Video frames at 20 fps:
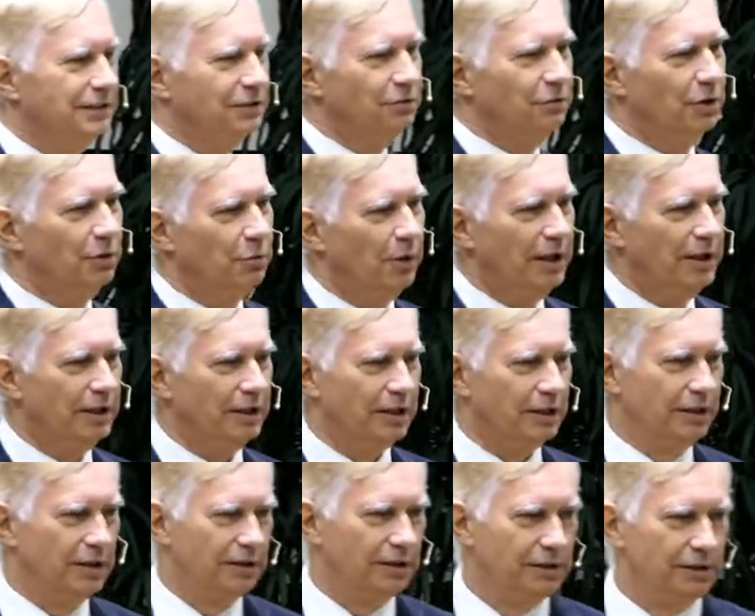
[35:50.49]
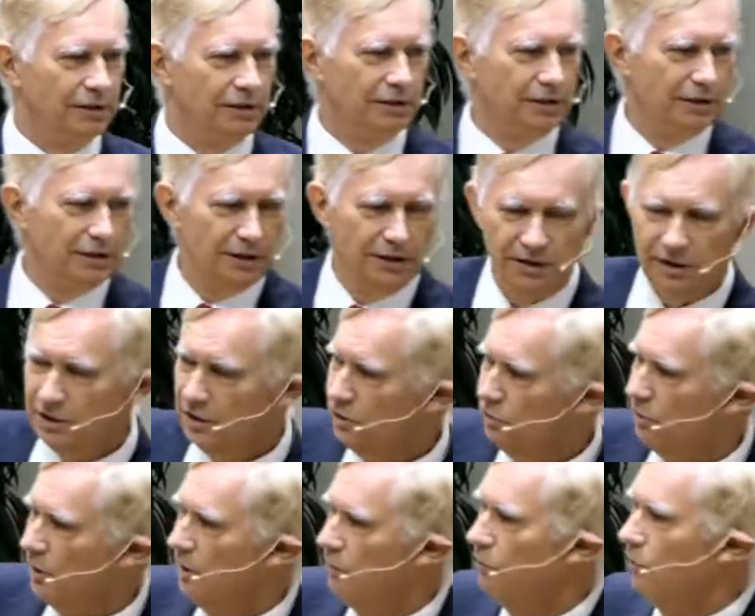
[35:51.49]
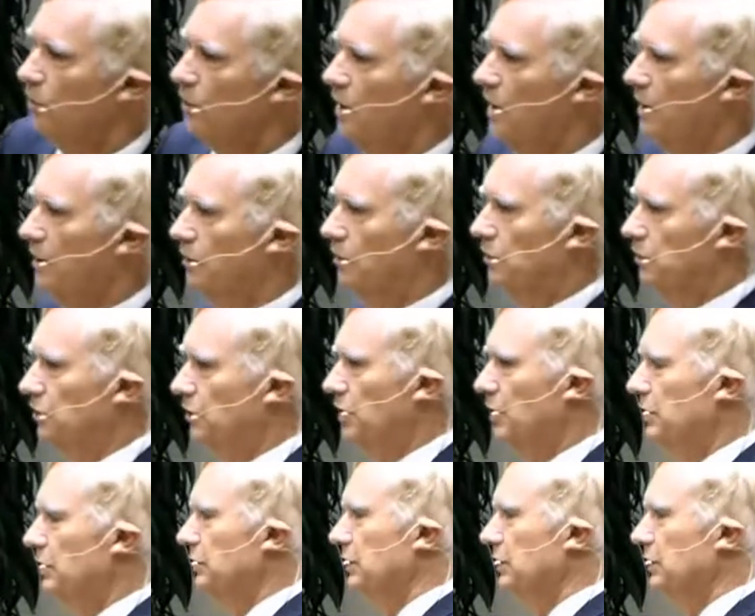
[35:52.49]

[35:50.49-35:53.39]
We waited 24 hours.